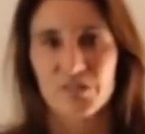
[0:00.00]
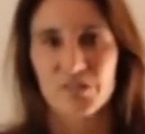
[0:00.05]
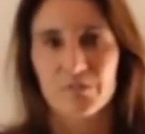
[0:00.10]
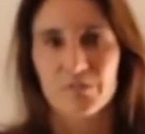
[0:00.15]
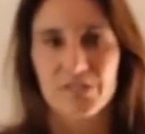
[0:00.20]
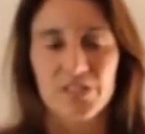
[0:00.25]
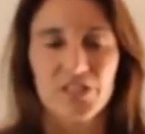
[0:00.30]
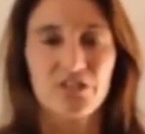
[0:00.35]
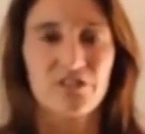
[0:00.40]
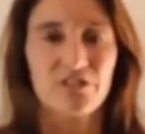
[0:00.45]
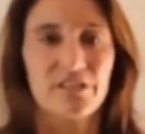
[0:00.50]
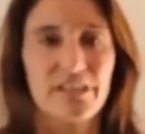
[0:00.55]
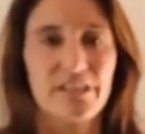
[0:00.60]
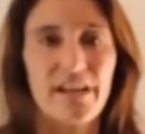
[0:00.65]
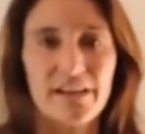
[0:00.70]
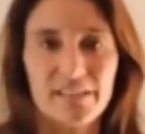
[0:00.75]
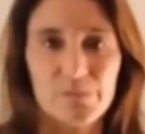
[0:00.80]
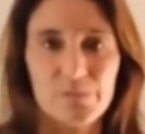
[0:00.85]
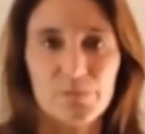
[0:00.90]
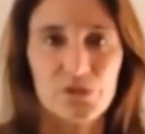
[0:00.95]
some security
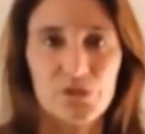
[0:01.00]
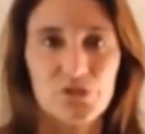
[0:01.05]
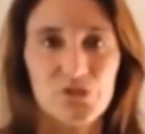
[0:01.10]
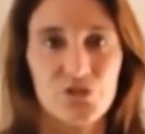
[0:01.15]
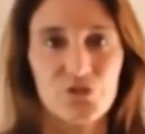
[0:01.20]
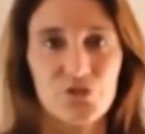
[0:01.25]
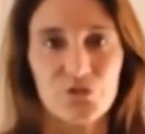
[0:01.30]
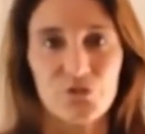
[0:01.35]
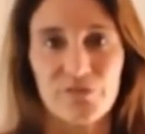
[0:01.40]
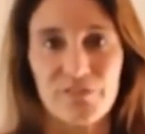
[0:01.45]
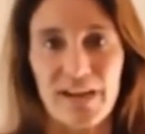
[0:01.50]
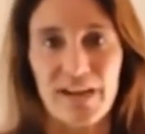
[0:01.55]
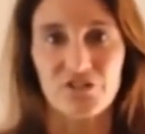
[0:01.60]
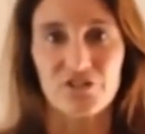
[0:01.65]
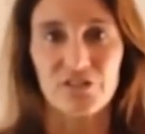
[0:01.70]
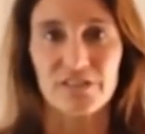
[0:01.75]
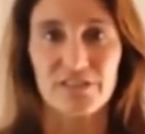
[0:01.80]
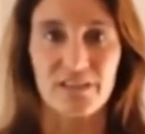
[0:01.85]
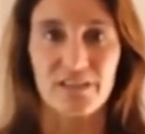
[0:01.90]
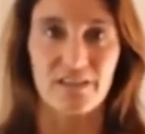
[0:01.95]
experts who have
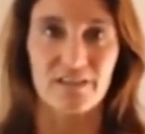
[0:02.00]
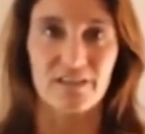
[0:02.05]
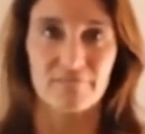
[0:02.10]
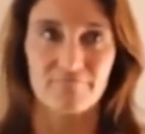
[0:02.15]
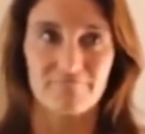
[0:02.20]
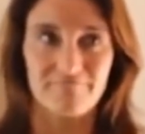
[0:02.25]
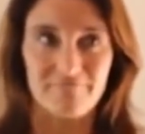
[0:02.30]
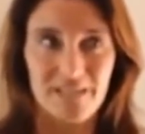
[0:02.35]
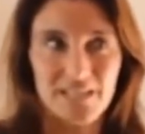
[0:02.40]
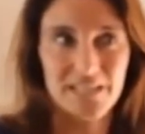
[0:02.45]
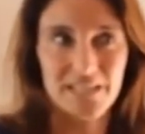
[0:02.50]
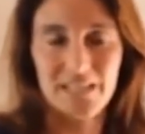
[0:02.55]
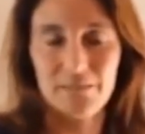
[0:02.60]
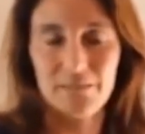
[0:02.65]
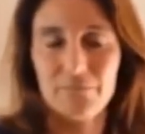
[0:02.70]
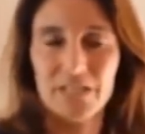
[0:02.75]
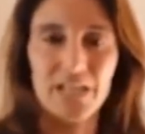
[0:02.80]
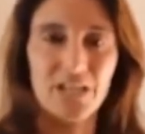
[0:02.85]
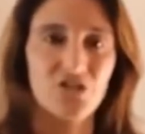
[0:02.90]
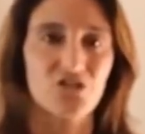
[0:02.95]
actually done
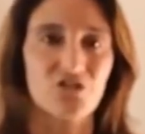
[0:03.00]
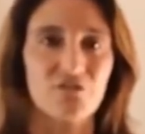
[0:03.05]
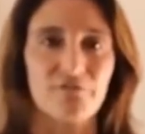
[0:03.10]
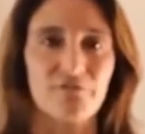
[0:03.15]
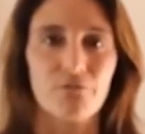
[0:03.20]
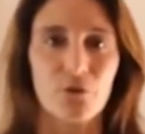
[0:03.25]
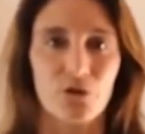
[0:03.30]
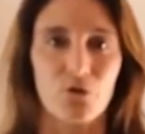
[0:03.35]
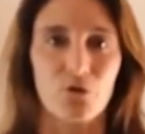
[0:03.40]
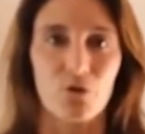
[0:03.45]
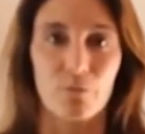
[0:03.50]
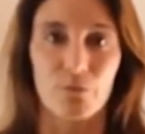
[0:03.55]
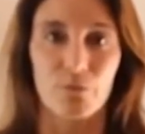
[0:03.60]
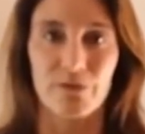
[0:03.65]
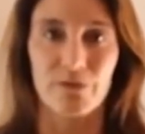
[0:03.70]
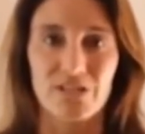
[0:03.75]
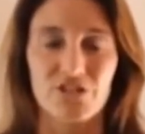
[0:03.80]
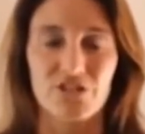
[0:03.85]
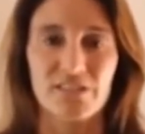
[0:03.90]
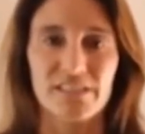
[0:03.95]
intimidation for
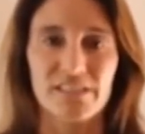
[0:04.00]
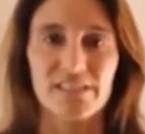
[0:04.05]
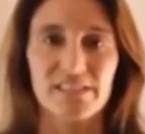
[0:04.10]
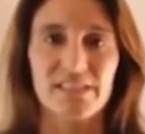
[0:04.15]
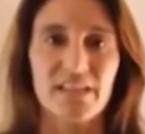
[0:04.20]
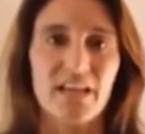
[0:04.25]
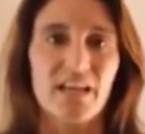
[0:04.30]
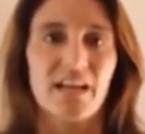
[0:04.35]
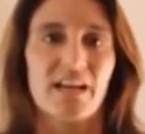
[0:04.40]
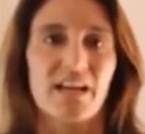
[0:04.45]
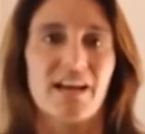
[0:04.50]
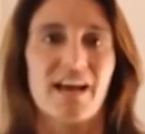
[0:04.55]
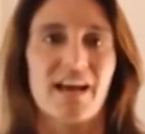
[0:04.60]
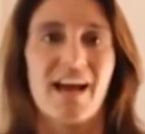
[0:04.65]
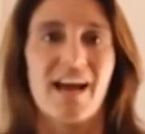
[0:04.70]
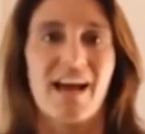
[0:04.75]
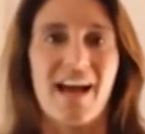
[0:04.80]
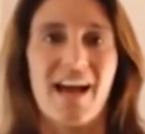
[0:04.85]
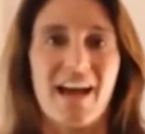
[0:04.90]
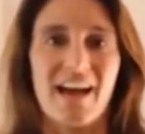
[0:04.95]
corporations,
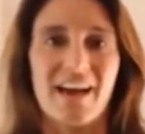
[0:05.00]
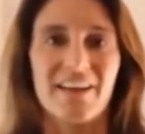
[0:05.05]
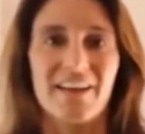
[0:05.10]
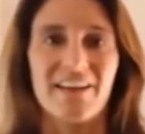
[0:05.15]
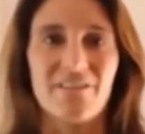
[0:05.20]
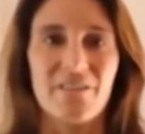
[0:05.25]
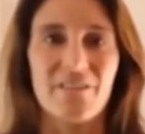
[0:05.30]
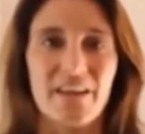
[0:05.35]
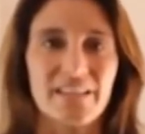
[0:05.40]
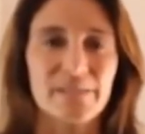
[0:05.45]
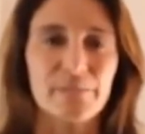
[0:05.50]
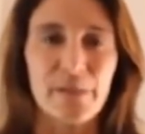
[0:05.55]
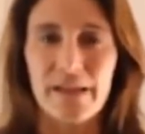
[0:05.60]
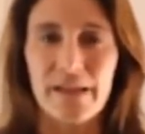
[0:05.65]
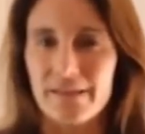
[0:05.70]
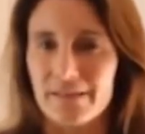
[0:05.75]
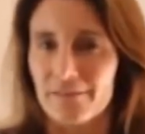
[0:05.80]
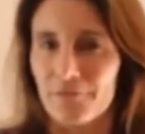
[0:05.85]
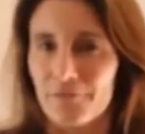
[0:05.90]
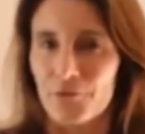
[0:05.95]
and they
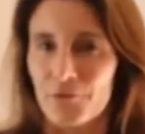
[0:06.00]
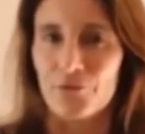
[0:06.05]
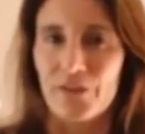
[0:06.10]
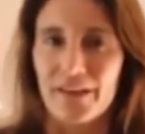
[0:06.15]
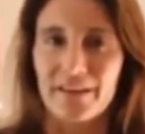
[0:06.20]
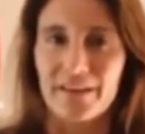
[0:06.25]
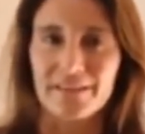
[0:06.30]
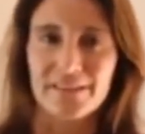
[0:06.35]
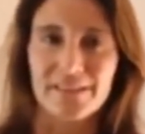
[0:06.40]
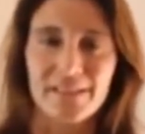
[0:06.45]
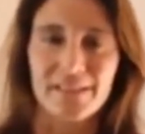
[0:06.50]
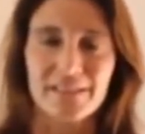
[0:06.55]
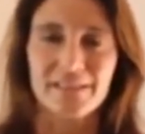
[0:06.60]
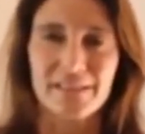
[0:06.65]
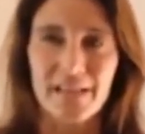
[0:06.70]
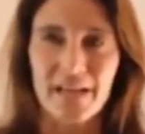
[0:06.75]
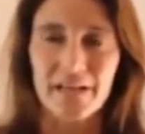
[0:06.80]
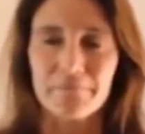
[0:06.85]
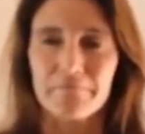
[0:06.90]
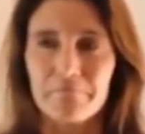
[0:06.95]
explained a few things. They
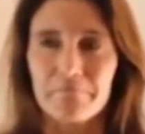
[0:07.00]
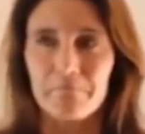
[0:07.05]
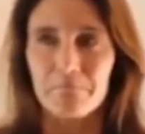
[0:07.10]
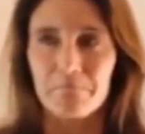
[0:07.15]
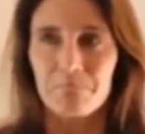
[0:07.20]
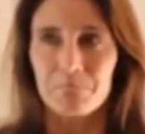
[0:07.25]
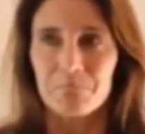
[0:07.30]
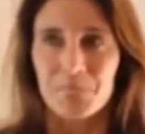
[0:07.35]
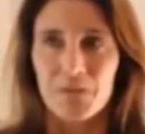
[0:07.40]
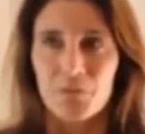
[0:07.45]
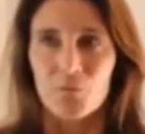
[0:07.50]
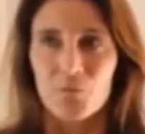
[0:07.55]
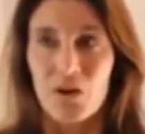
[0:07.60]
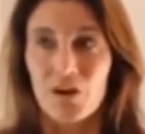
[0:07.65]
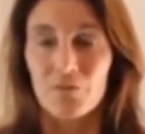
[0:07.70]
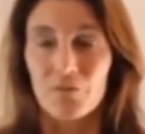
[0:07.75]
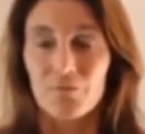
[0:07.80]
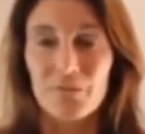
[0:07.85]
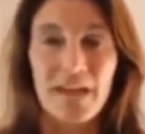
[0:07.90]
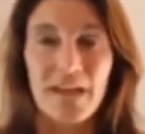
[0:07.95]
said,
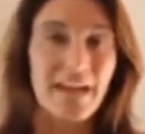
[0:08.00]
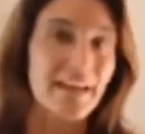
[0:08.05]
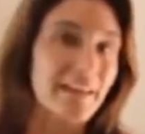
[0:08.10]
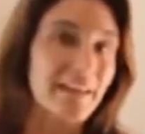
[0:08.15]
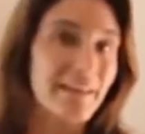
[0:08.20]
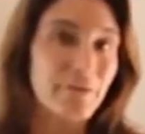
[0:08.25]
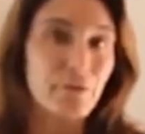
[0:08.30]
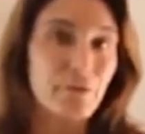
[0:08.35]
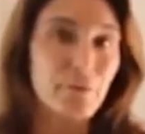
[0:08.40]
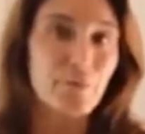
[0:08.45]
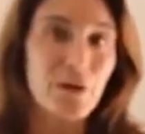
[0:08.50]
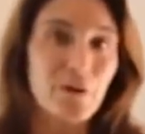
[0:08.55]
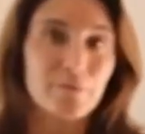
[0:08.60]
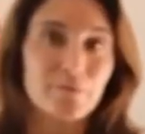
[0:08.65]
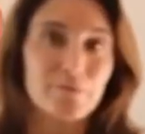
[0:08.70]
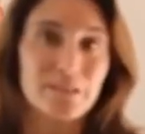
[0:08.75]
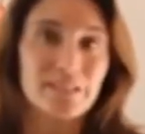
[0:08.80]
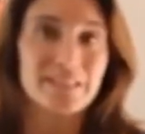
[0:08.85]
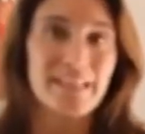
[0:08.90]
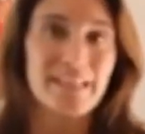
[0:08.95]
well, A, they were
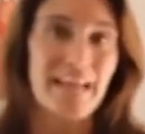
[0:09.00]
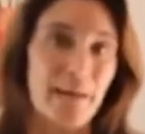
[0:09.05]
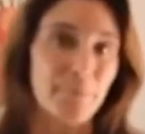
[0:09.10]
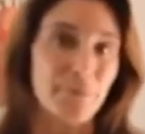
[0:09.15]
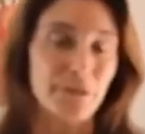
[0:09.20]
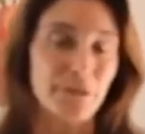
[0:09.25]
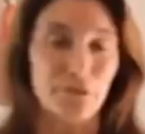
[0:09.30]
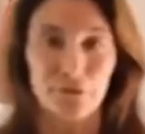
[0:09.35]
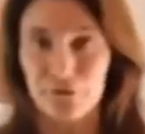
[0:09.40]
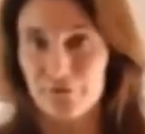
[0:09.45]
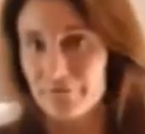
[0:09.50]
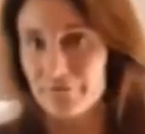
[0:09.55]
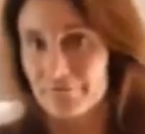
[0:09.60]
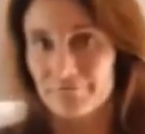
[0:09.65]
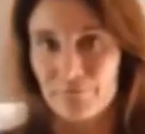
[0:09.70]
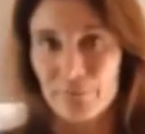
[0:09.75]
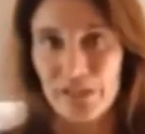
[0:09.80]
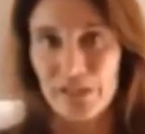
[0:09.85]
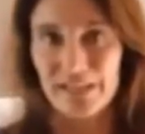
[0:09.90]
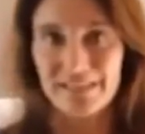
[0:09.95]
probably tapping your
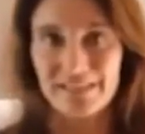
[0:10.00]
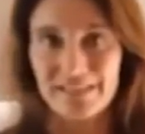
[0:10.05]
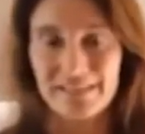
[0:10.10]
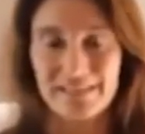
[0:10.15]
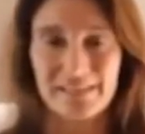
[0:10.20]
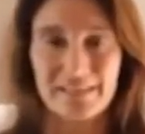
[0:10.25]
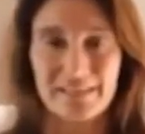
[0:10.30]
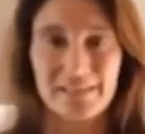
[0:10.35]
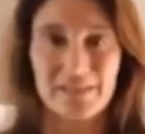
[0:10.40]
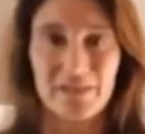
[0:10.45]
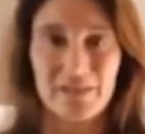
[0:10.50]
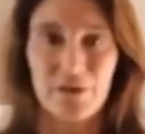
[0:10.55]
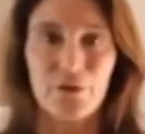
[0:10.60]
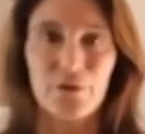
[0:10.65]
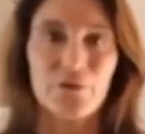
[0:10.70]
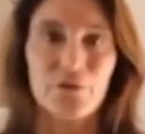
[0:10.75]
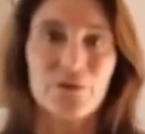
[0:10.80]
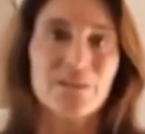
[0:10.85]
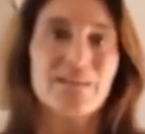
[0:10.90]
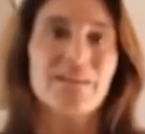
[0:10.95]
place,
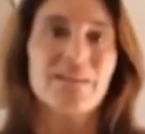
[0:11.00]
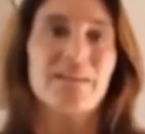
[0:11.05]
so